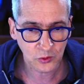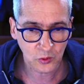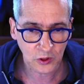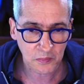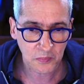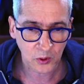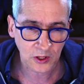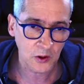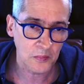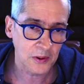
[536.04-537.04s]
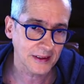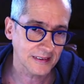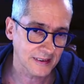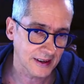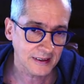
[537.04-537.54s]
you could import the complete
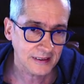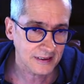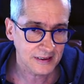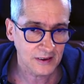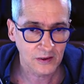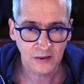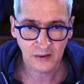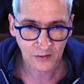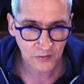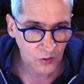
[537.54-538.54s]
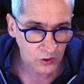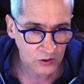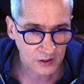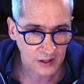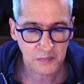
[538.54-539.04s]
site, the four
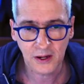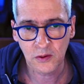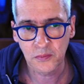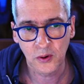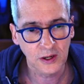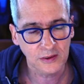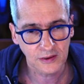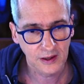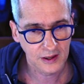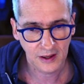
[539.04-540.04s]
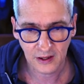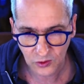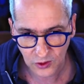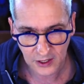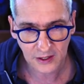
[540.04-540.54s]
template components, and you
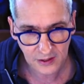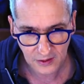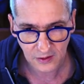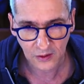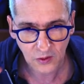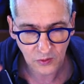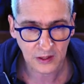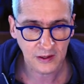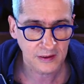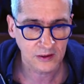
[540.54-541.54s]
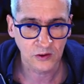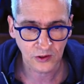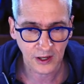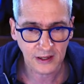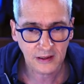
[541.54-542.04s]
start with this as your
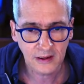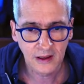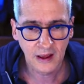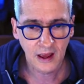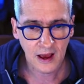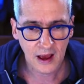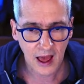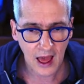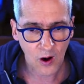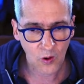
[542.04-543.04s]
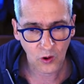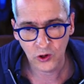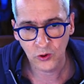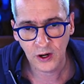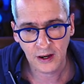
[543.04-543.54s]
site. Or
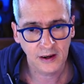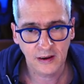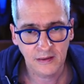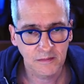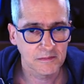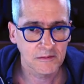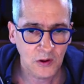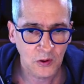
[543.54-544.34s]
you can, you